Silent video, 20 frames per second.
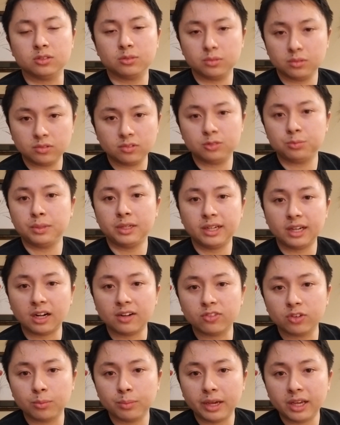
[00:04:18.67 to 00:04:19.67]
spit it
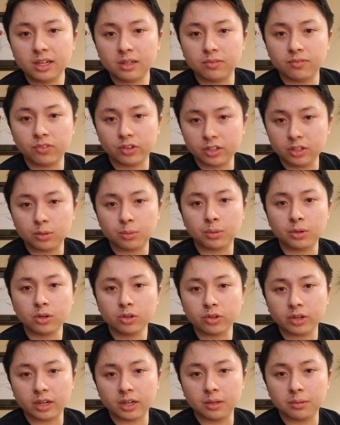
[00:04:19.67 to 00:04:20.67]
out verbatim for your
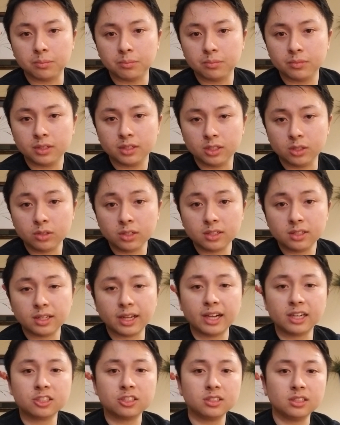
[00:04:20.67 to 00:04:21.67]
program. You can
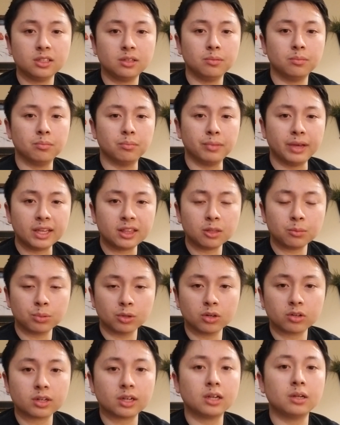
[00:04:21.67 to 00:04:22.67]
actually make the
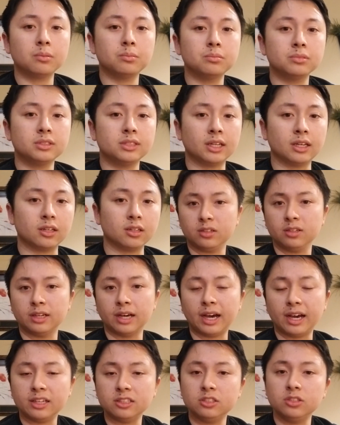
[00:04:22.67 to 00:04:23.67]
programs that
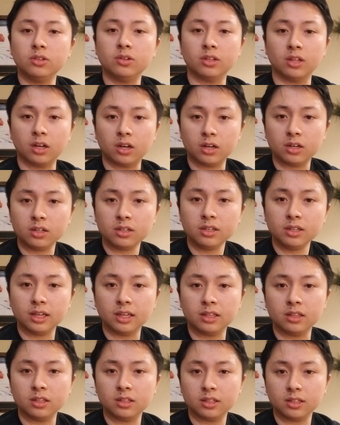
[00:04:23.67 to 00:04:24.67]
guide you along
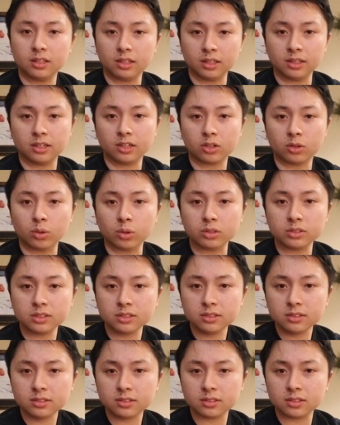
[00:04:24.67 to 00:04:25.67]
in their
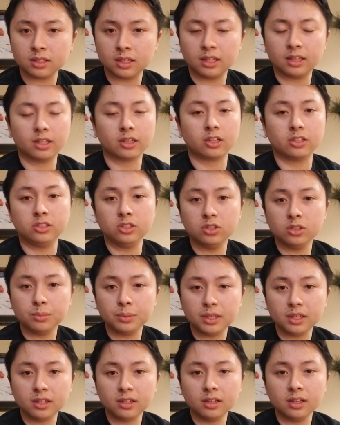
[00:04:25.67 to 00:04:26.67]
courses, like on
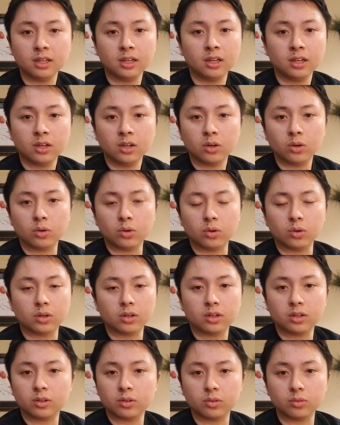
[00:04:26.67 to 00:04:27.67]
Udemy
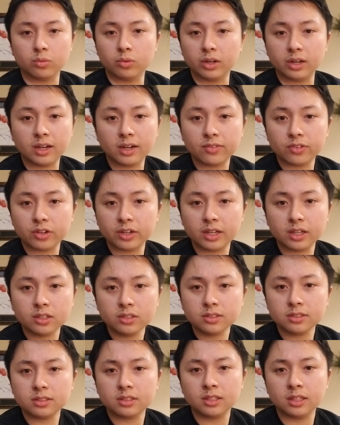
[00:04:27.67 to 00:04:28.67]
or wherever
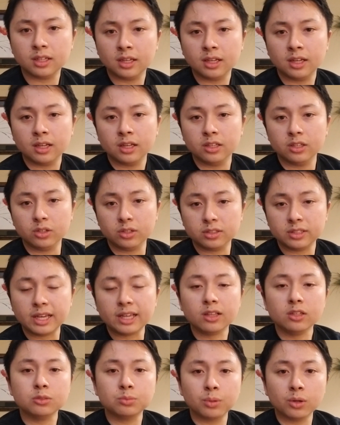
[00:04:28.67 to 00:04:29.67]
else. You can
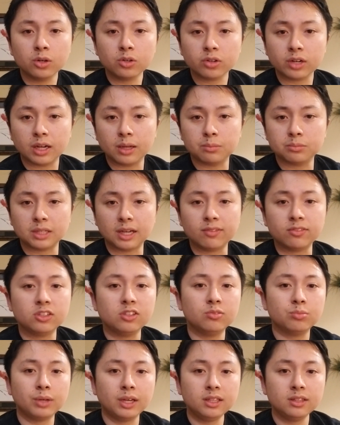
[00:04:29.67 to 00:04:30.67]
take those programs after
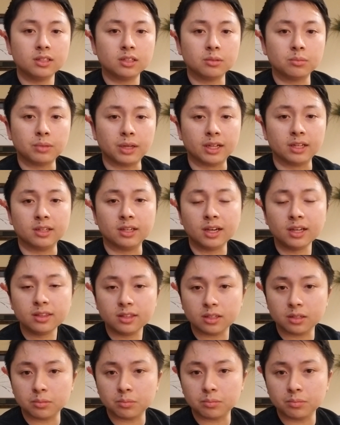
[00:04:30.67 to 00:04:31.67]
you've made them and gut
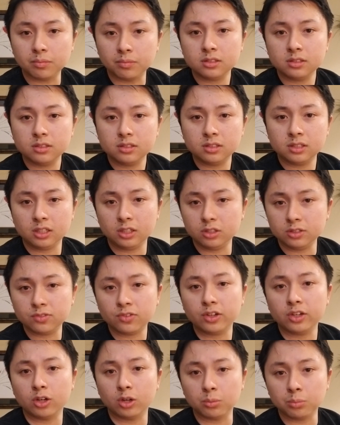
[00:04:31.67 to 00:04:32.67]
them to use
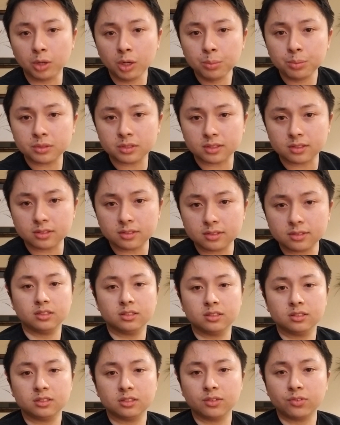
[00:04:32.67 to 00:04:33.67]
for your own purposes.
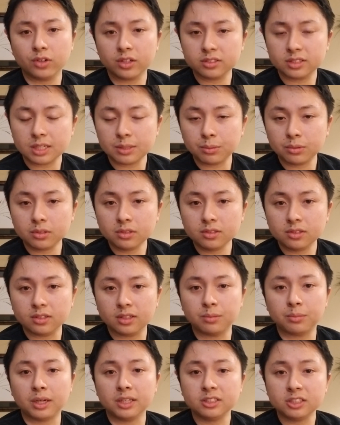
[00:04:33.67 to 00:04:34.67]
So for example,
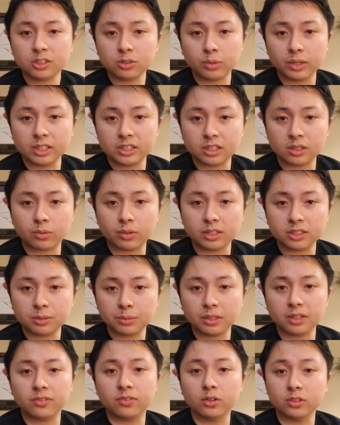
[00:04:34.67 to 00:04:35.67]
in my situation, I wanted to
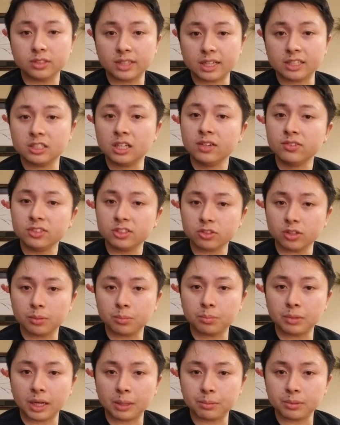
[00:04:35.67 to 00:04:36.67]
make a full stack
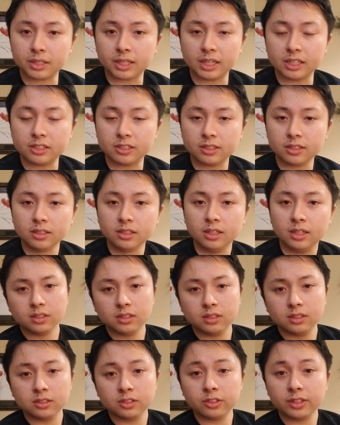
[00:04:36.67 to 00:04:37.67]
JavaScript application.
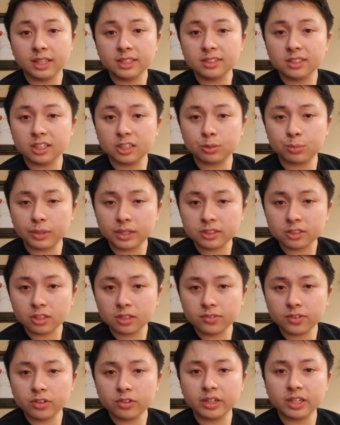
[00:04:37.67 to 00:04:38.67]
So that's an Express
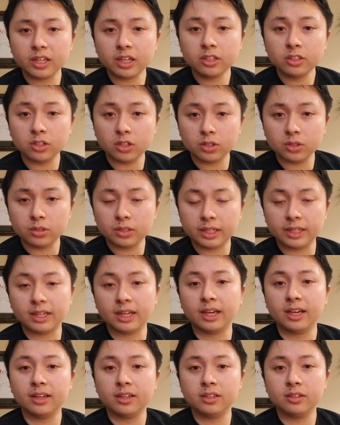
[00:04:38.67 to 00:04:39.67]
server running on Node, and
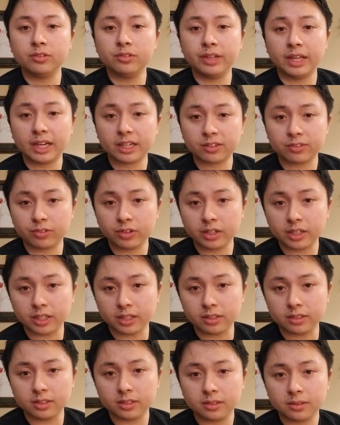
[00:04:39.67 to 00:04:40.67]
I had a React front
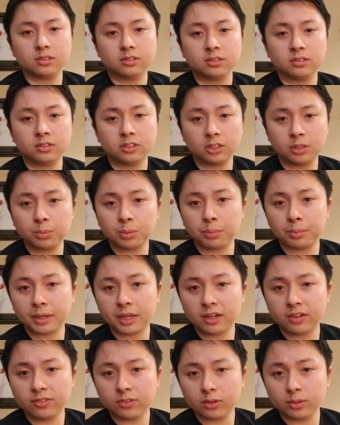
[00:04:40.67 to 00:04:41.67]
end. So to
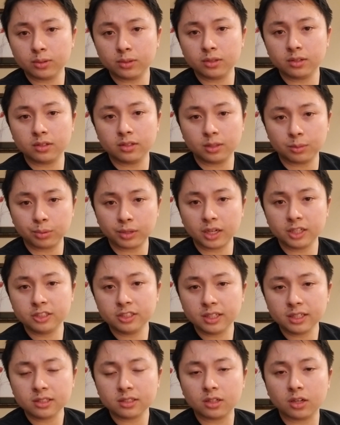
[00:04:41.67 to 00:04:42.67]
prepare for the
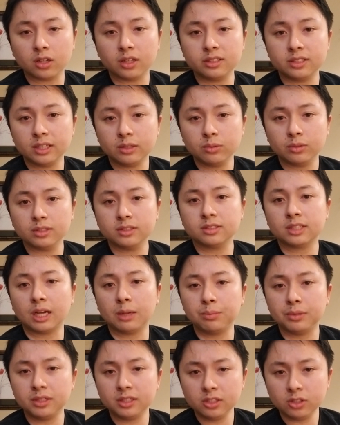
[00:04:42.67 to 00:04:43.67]
project, all I did was
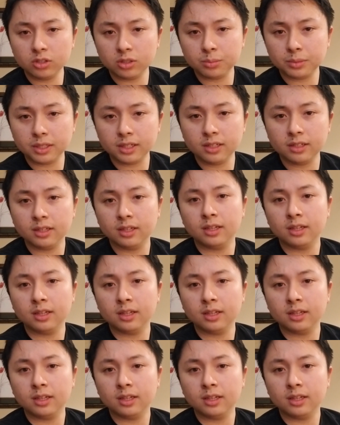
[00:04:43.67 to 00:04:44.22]
type into Udemy